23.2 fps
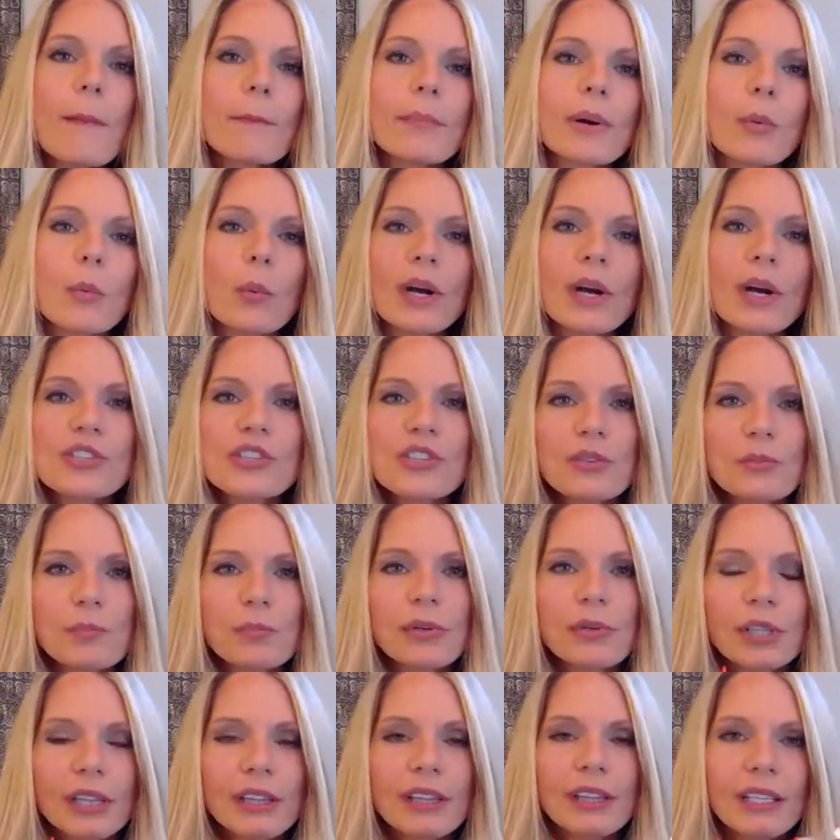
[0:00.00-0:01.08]
But once you
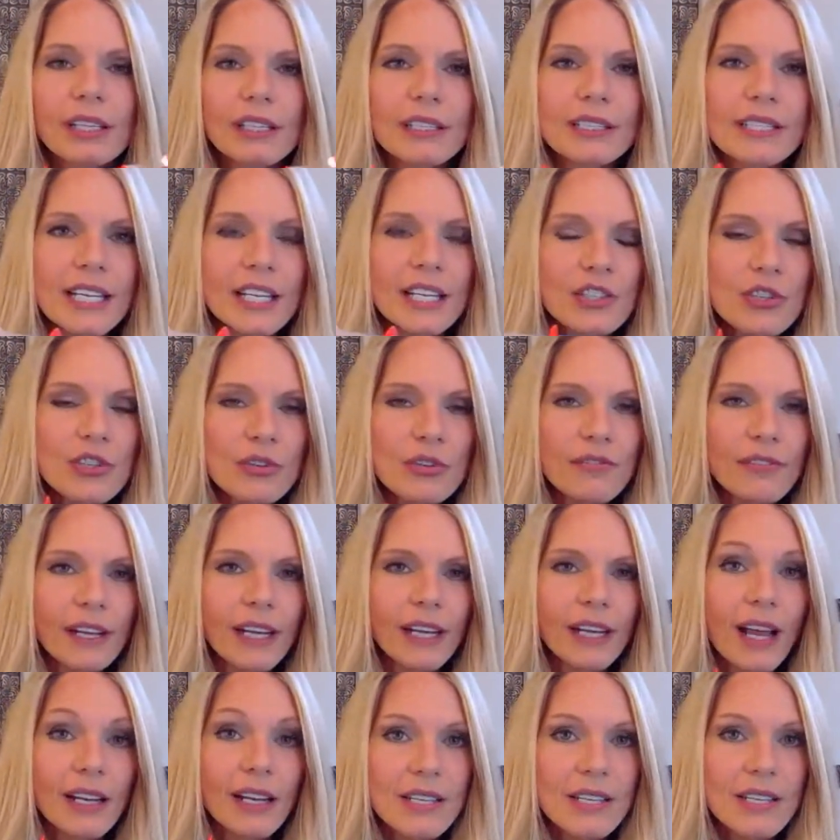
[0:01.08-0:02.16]
put the DenSureFit
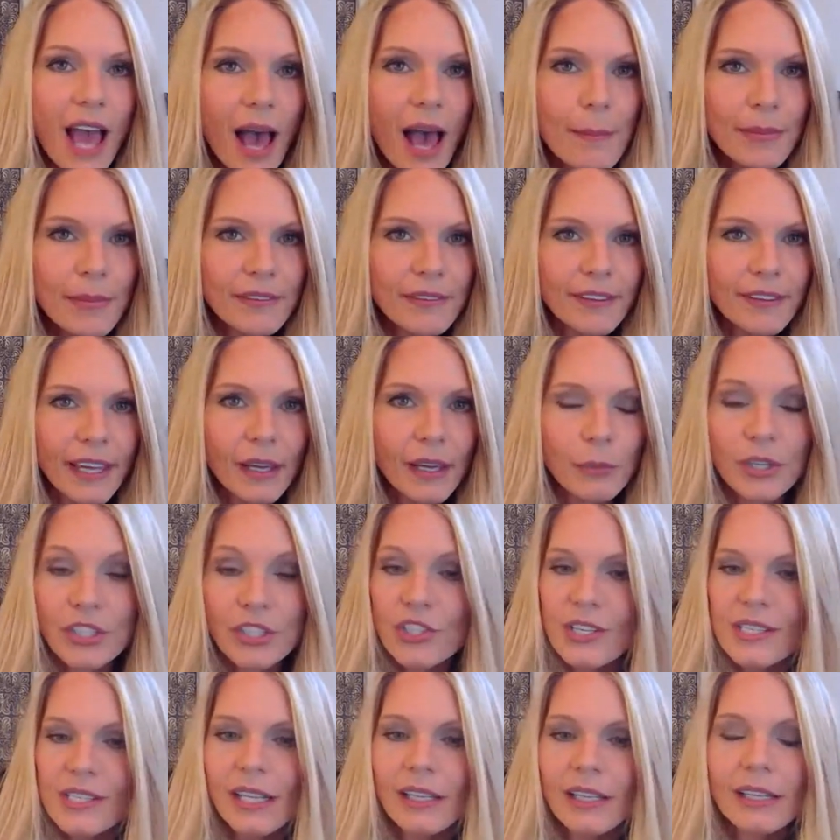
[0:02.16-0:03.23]
on top of it, which
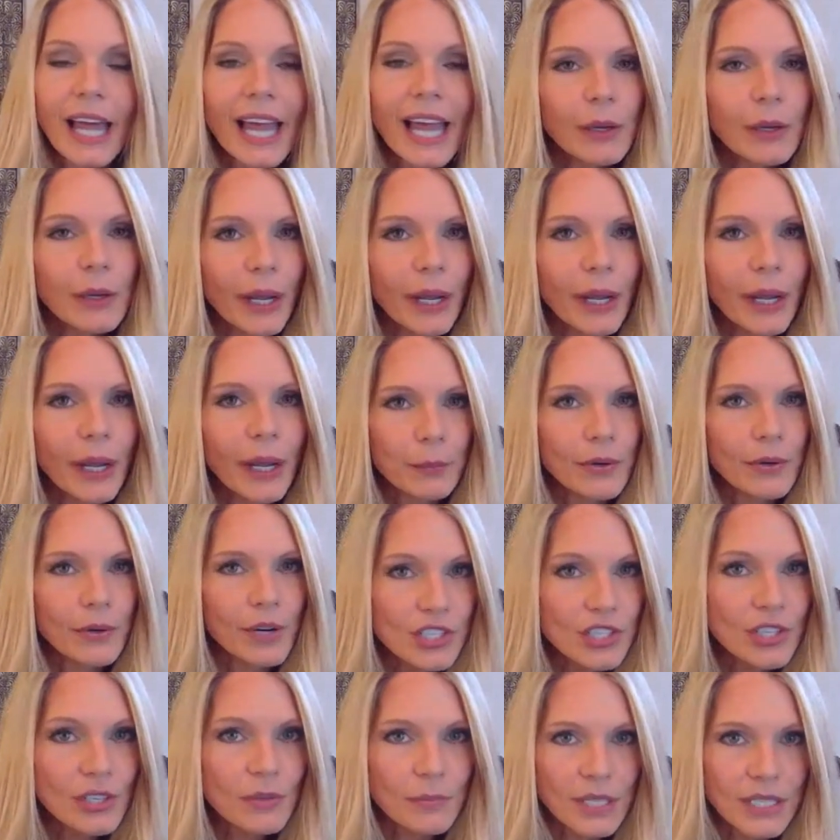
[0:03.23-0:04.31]
is a lightweight
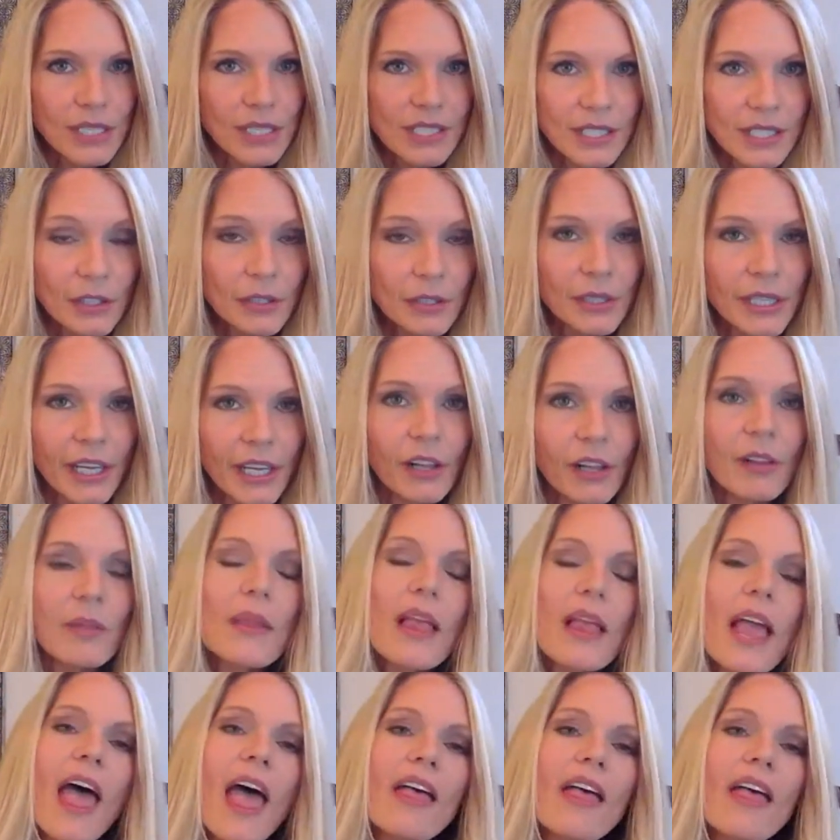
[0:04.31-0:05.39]
impression material,
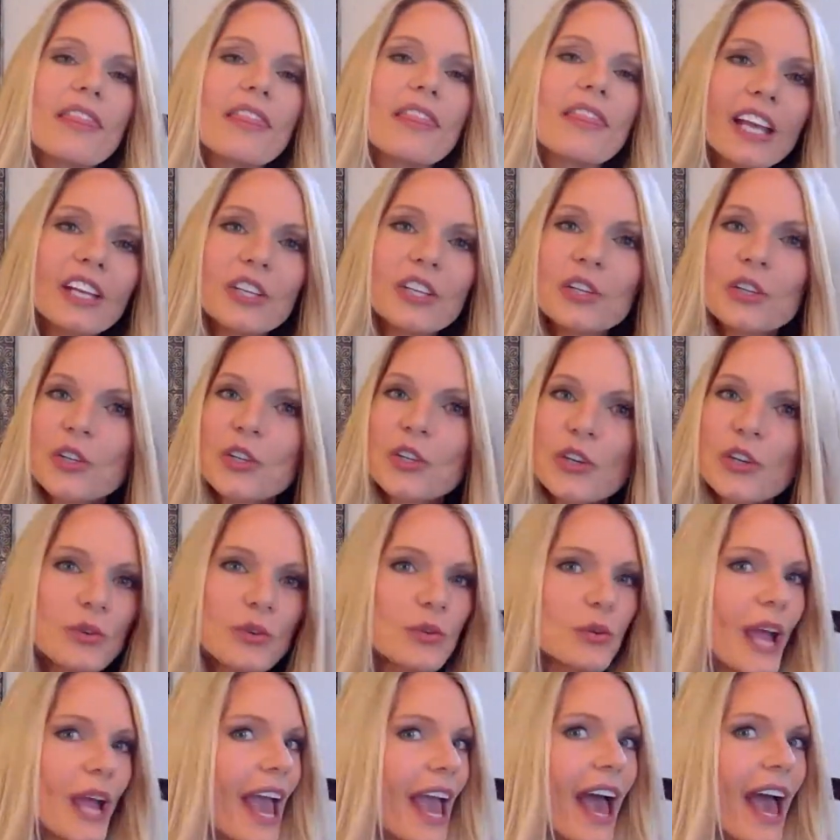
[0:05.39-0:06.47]
then
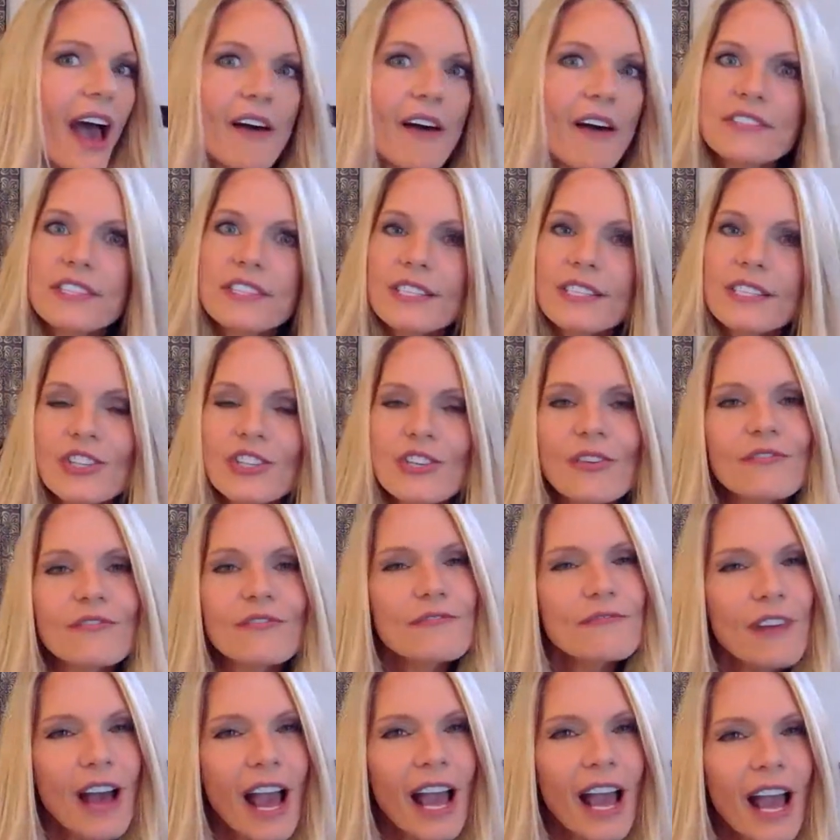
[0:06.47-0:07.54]
you have such a
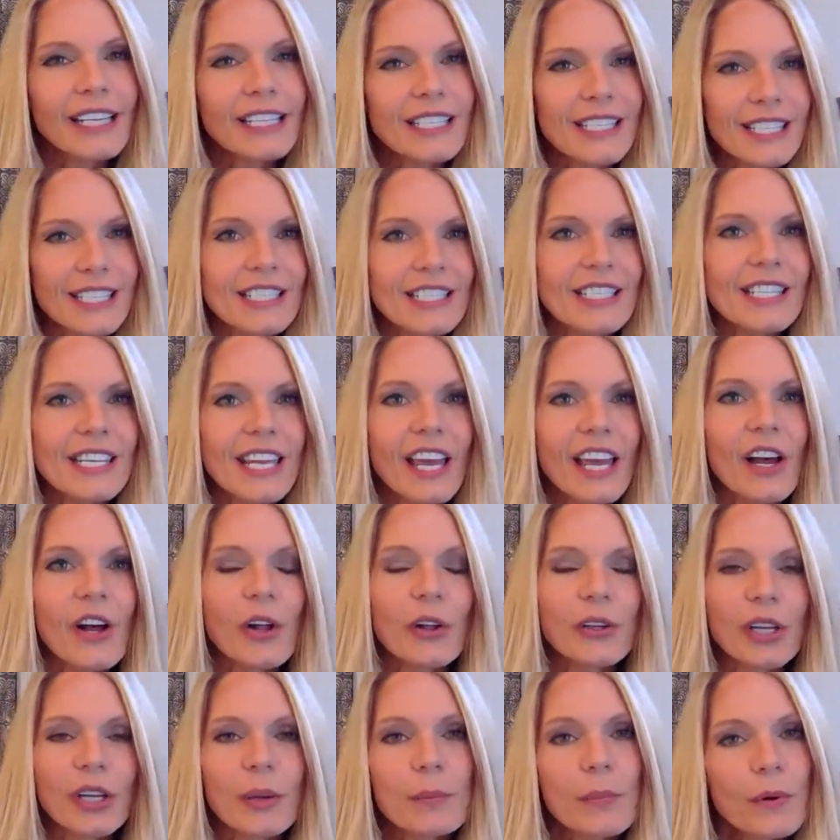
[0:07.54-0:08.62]
fine
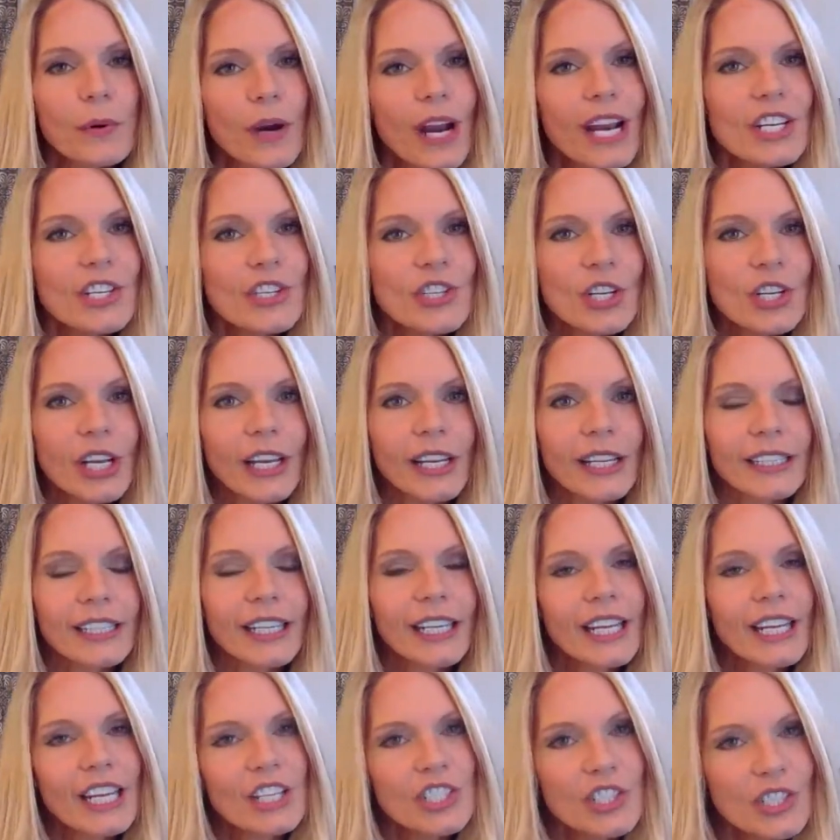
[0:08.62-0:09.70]
detailed impression,
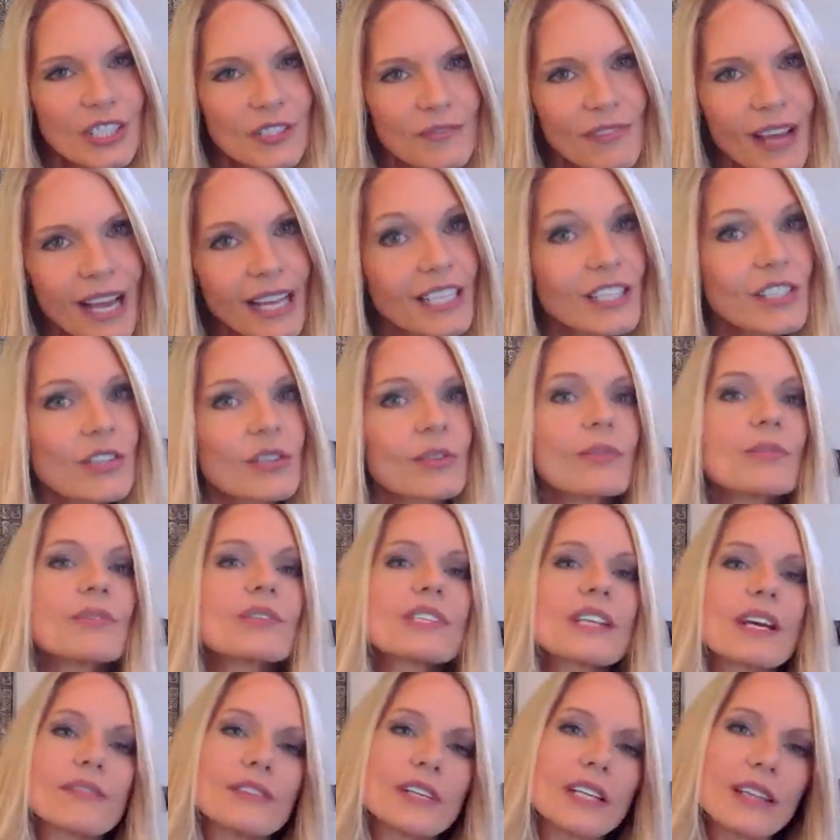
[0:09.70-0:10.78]
just fine tunes
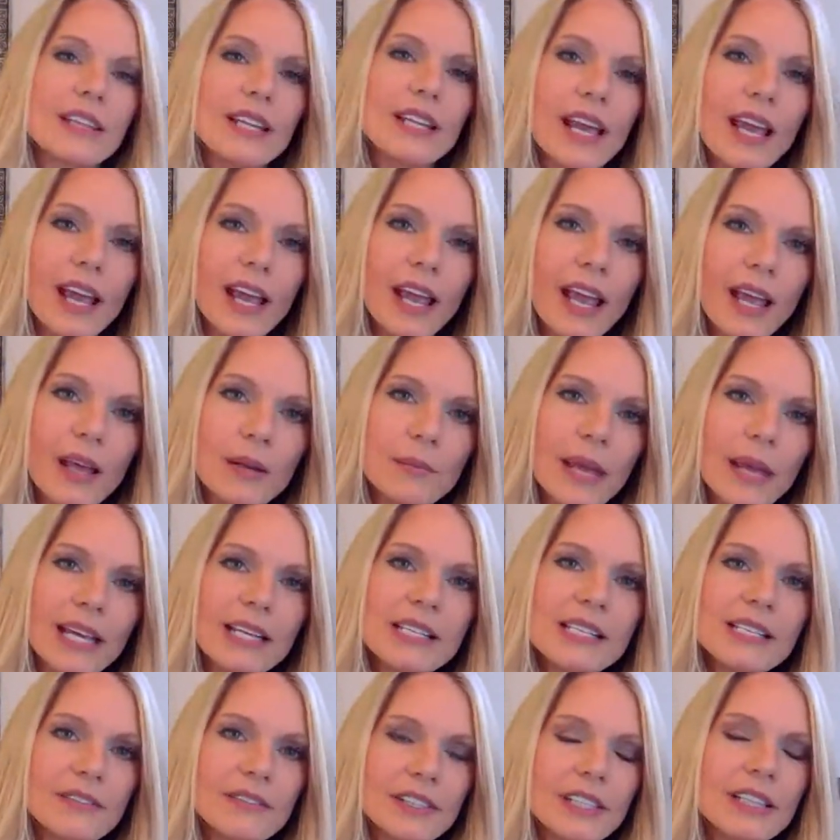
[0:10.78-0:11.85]
everything and
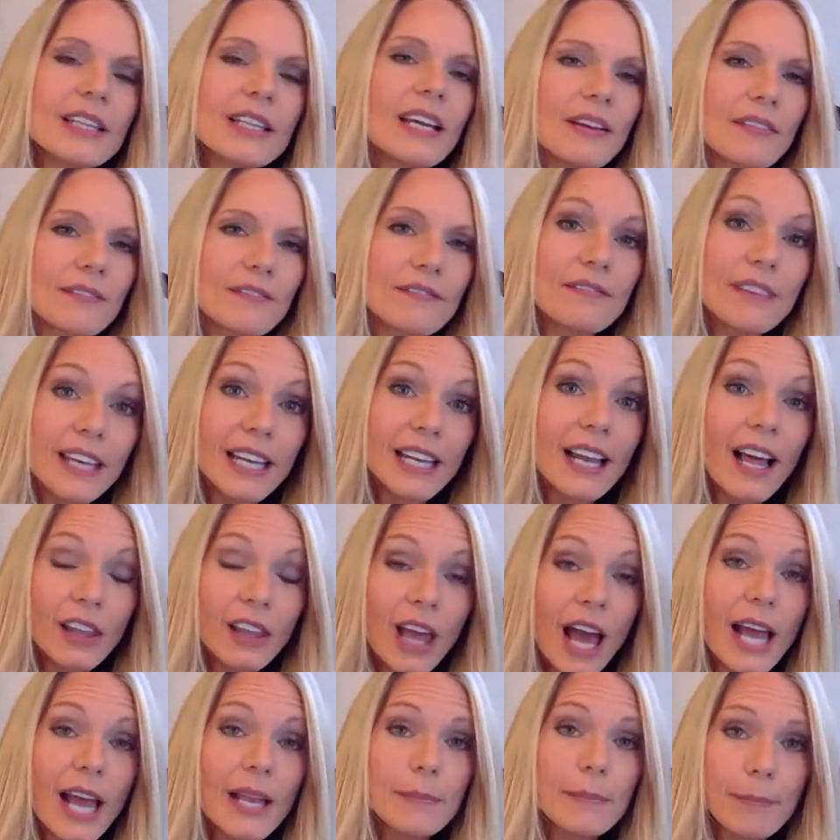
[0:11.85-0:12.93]
makes everything fit a
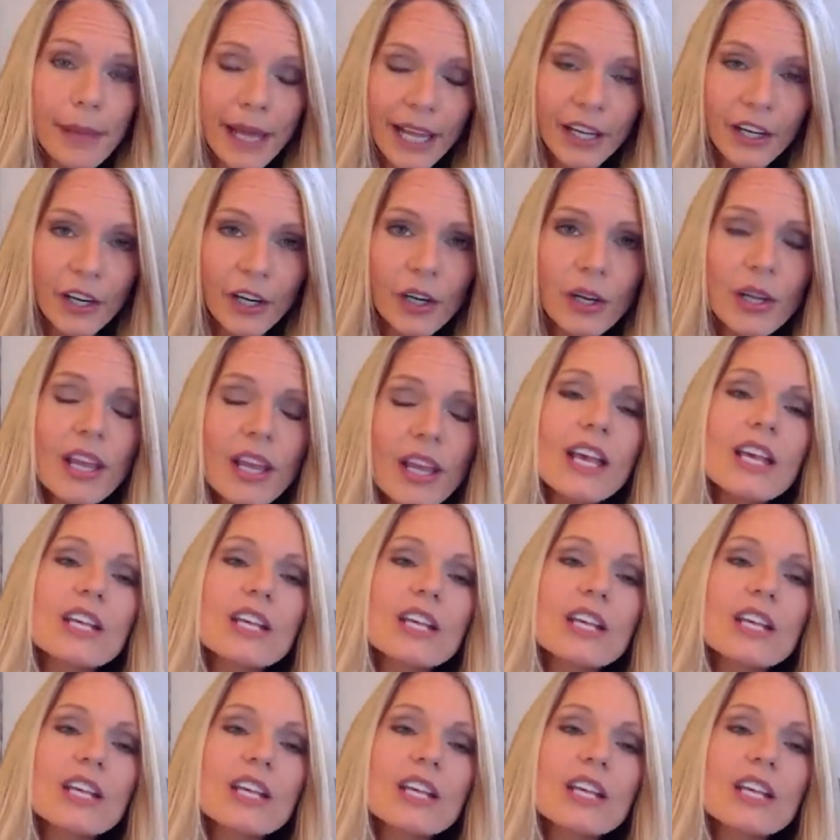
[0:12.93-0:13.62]
lot better.